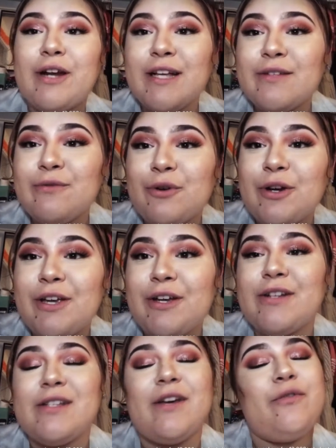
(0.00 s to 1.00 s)
next four
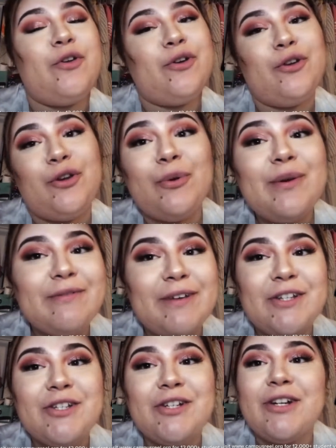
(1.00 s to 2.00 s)
years of your new
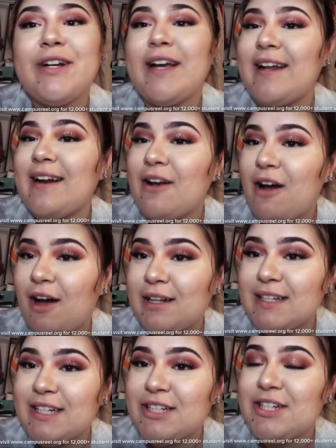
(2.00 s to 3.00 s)
adventure in
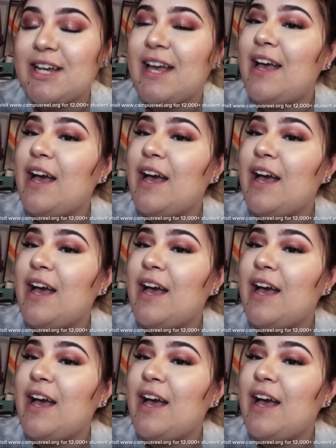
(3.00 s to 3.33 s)
college.